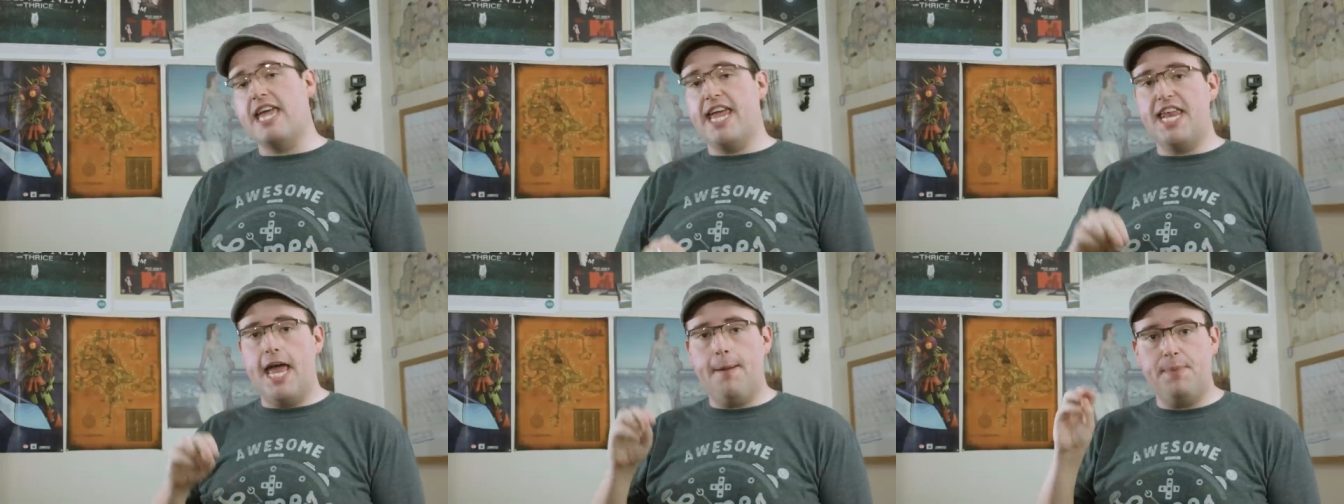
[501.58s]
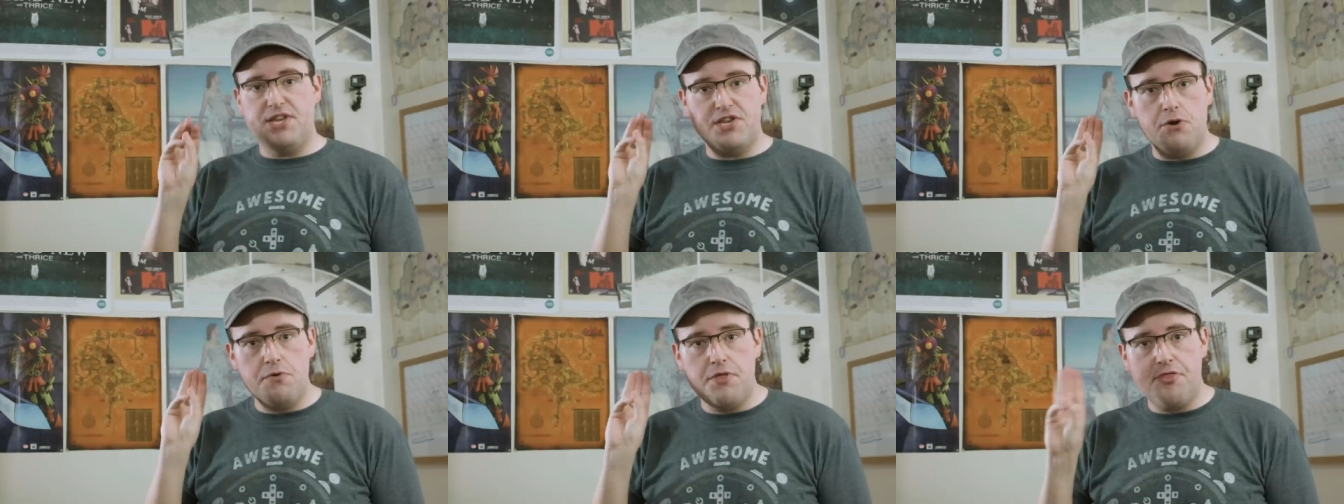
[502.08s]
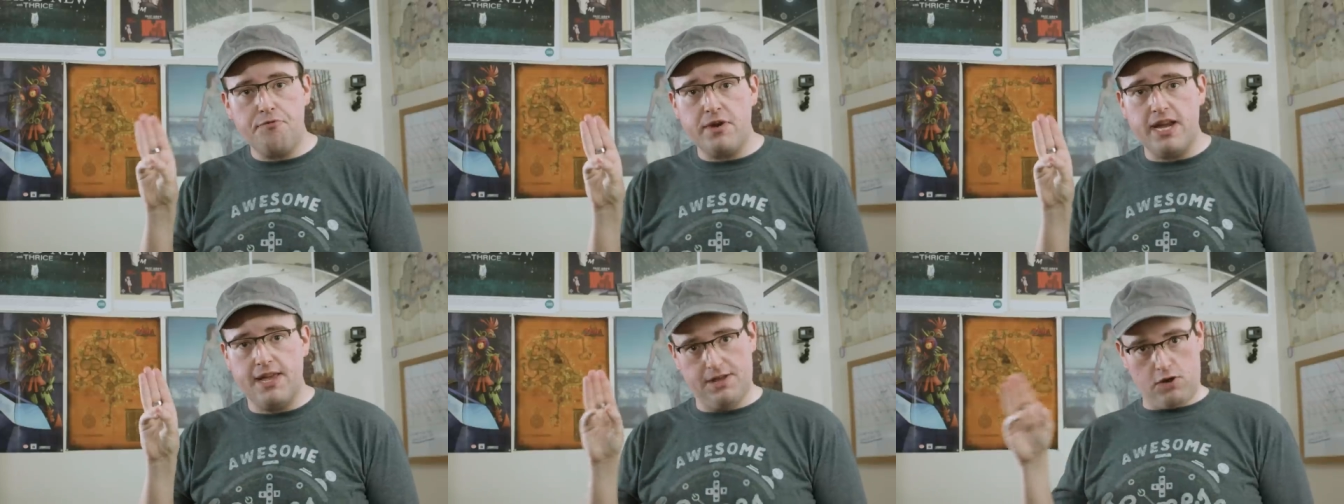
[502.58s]
In episode
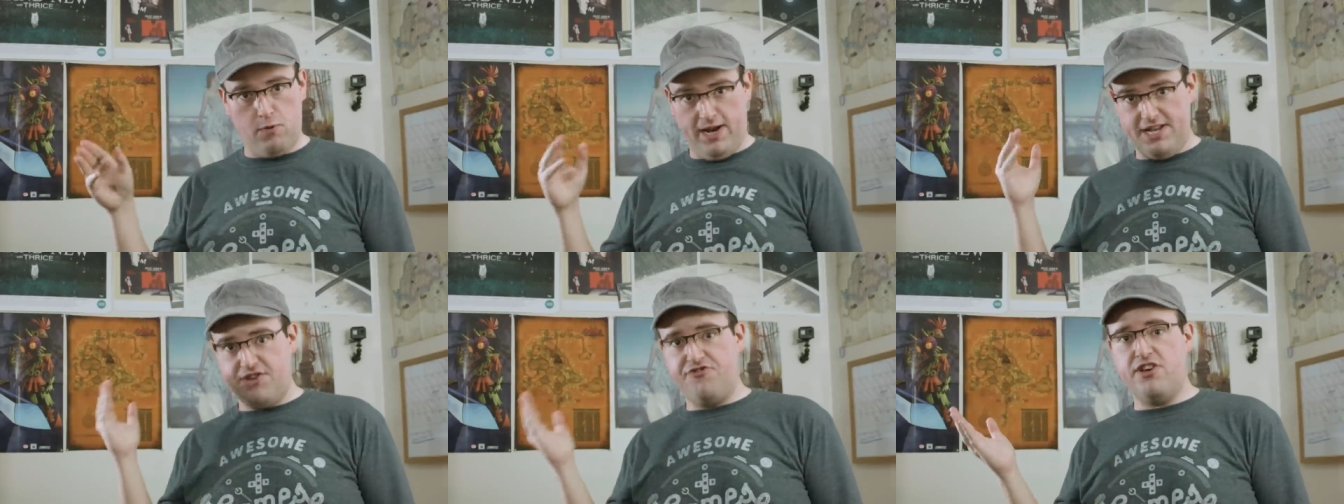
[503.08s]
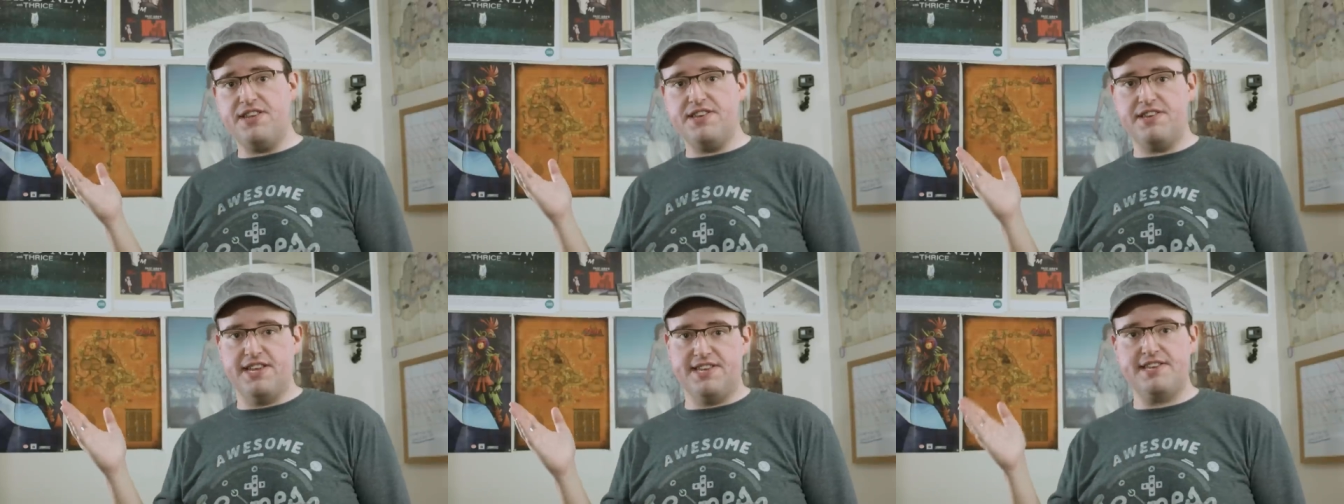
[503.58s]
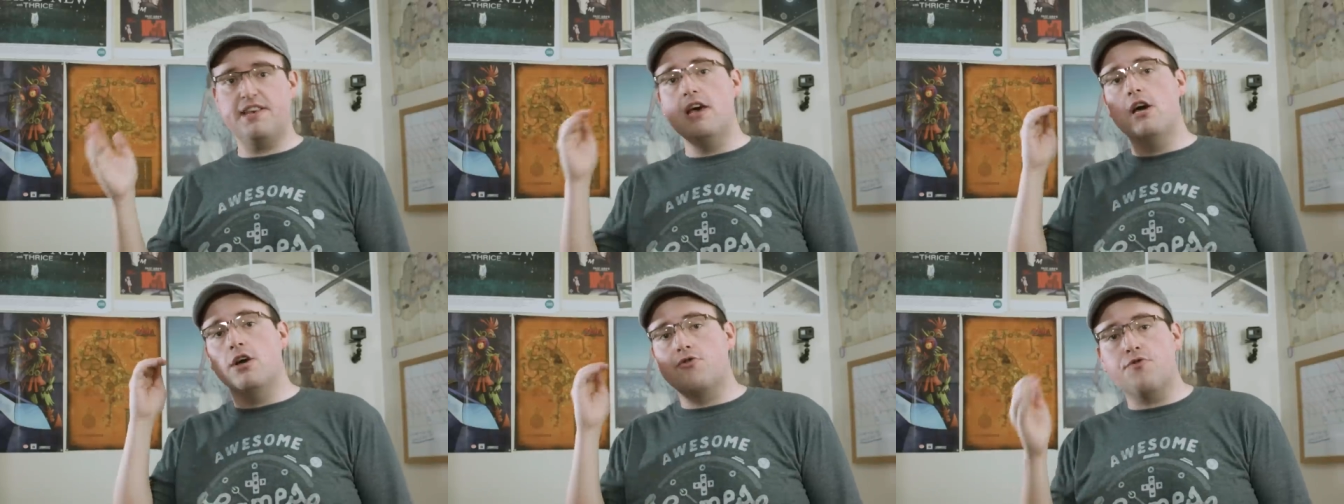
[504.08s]
3, The Queen's Justice,
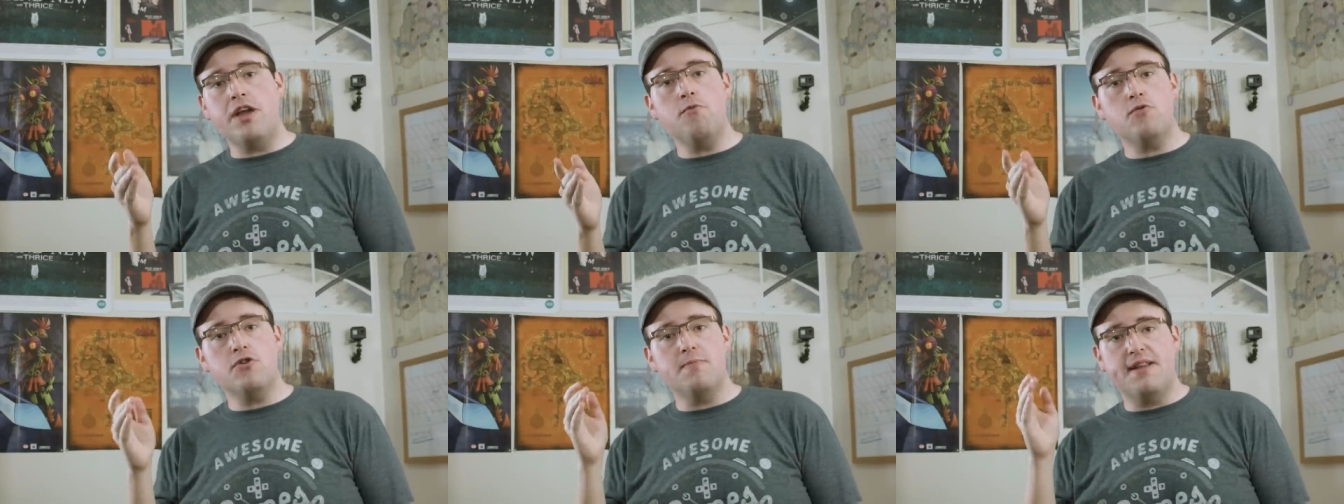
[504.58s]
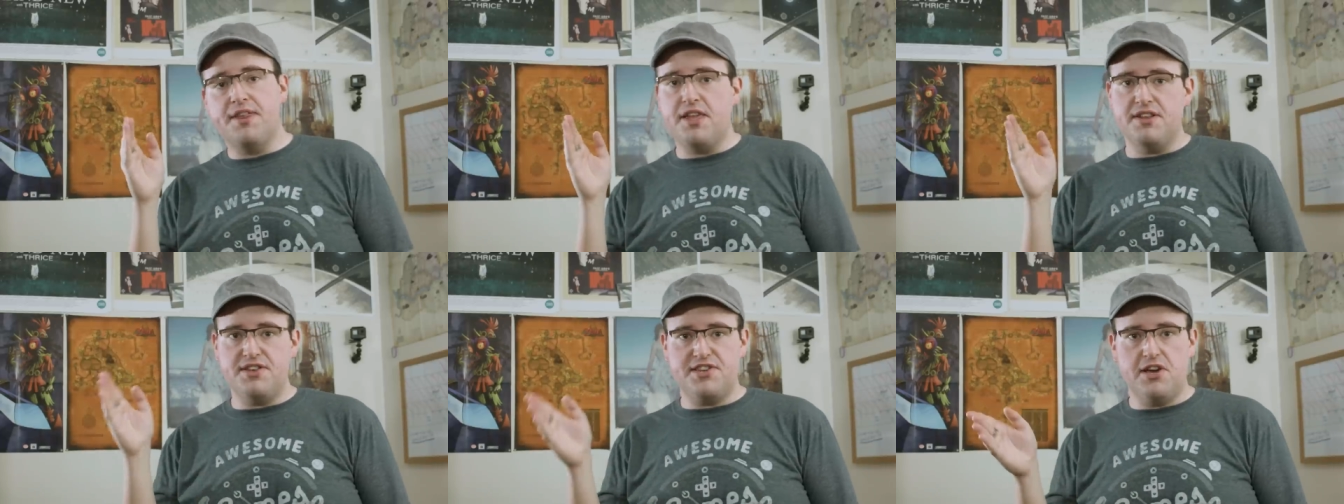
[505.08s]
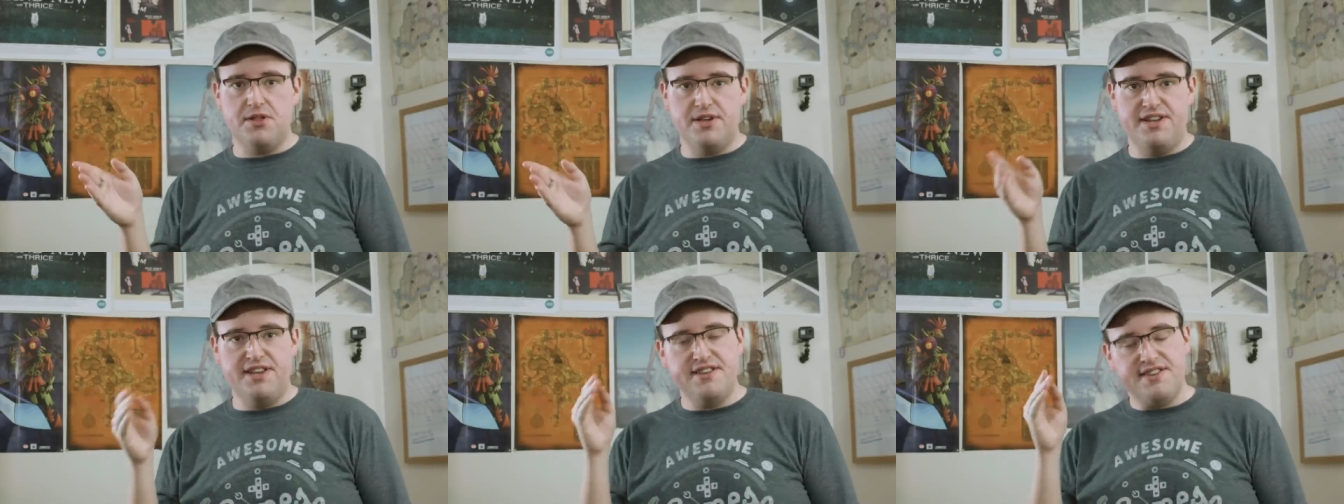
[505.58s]
Grey Worm and the Unsullied